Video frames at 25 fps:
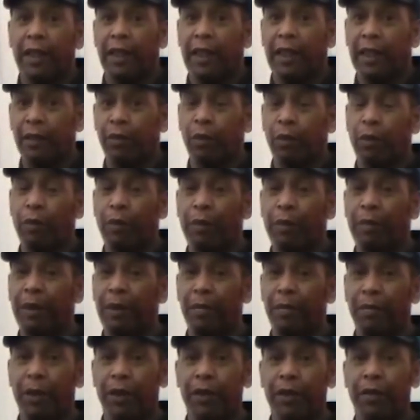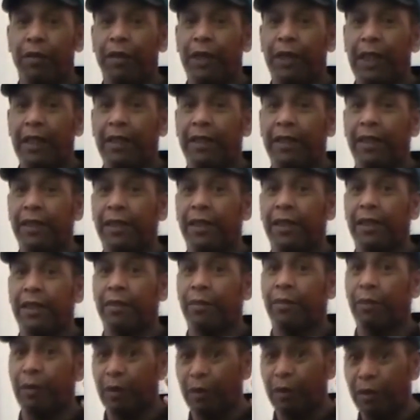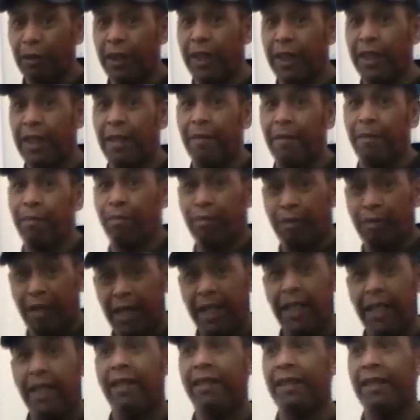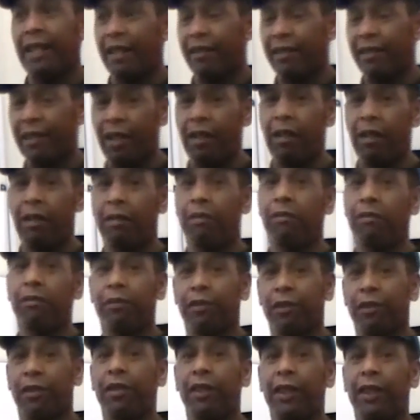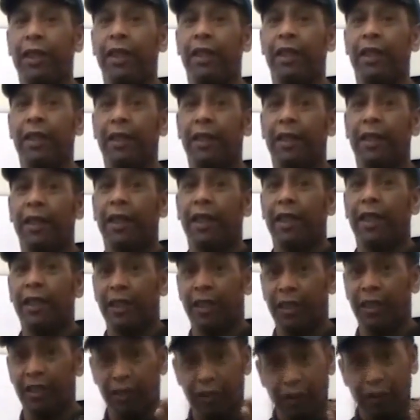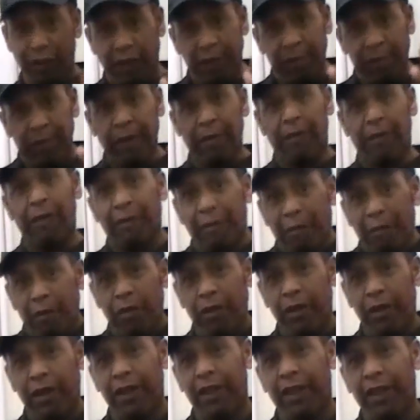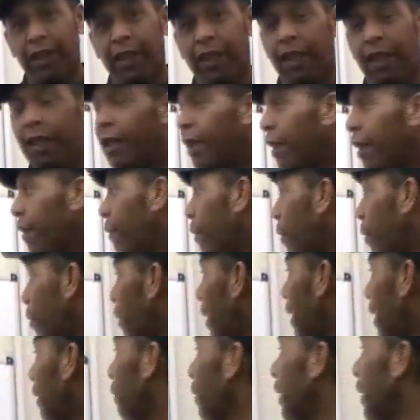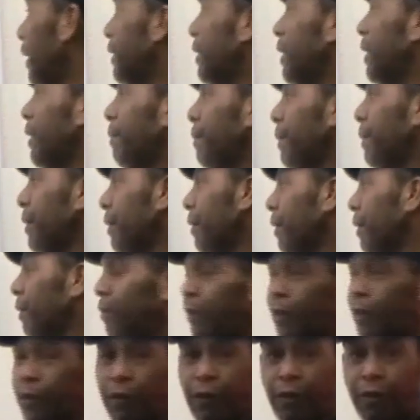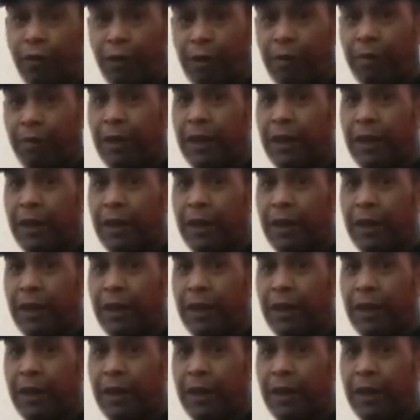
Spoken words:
That's what we mean by doing our digits. We're looking at breaking down the whole journey so that you can be rewarded for 1 week's effort, for 3